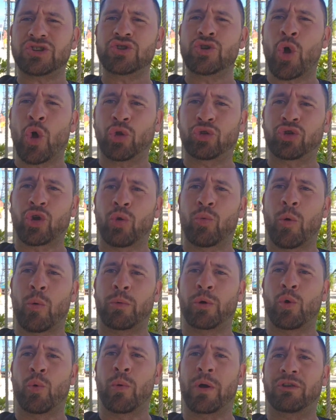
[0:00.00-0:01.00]
not do what
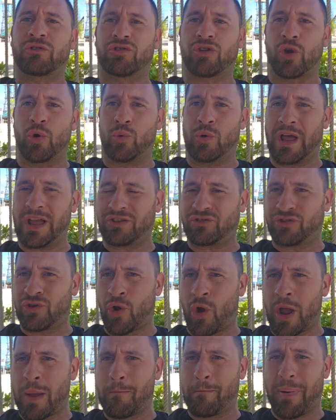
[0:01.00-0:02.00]
we always do. Let's
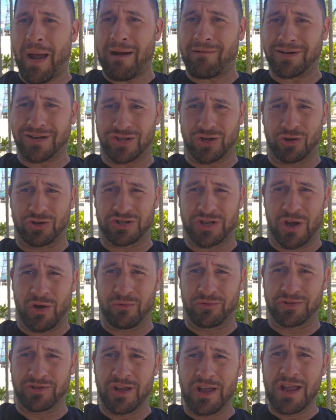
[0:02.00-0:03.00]
not embarrass
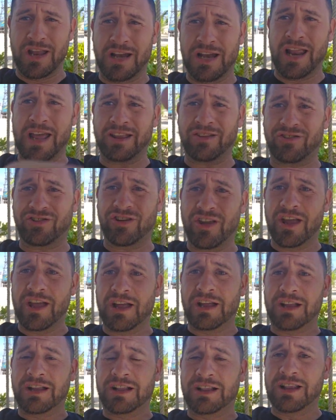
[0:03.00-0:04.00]
ourselves. Let's
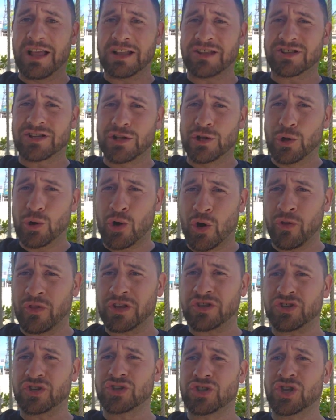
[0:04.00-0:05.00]
look at
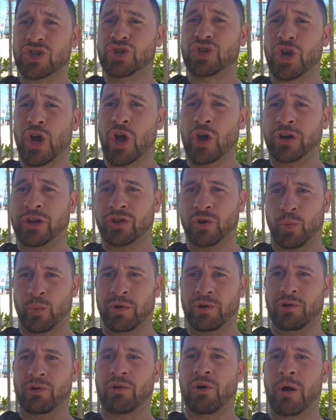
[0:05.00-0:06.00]
this as the journey that
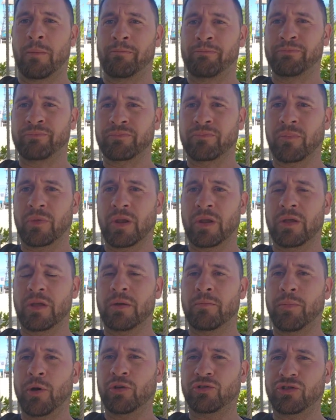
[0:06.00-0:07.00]
we're on.
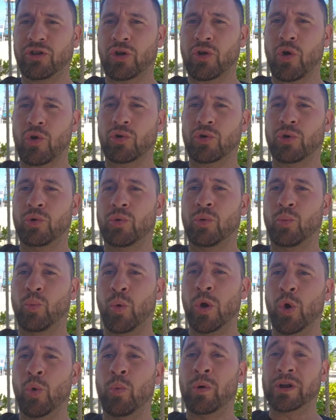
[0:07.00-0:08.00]
Postecoglou
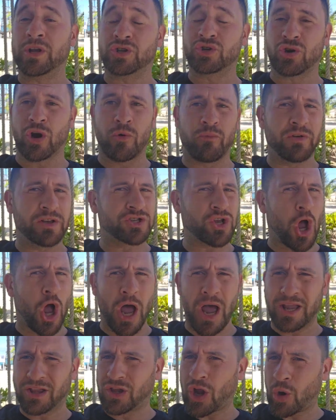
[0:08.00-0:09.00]
will win us trophies.
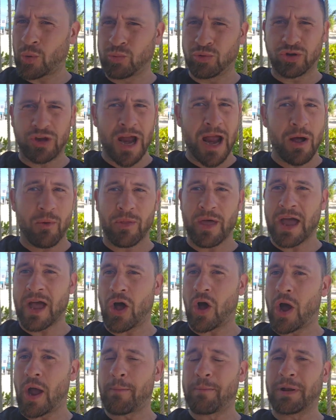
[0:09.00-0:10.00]
I don't doubt that.
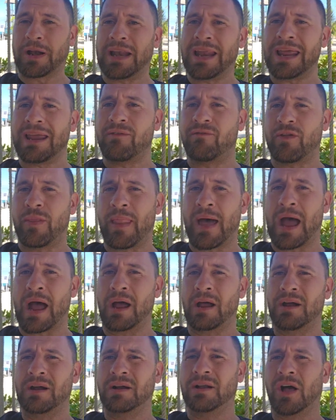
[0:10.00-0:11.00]
I believe in that.
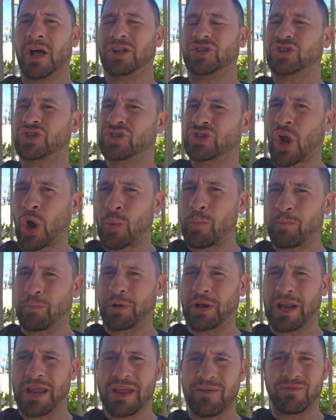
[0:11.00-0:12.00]
I just don't
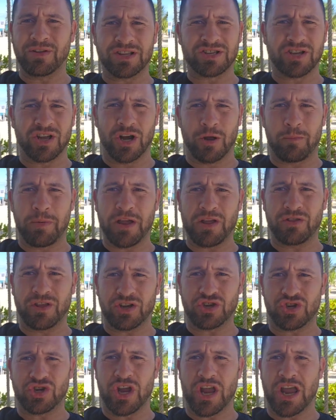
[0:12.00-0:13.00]
believe it's going to be
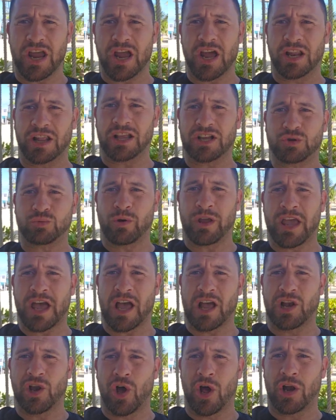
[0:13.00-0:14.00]
this year unless we
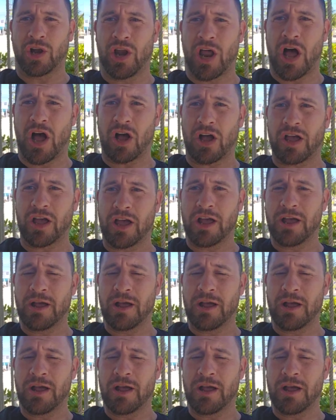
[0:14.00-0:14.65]
get a lot of luck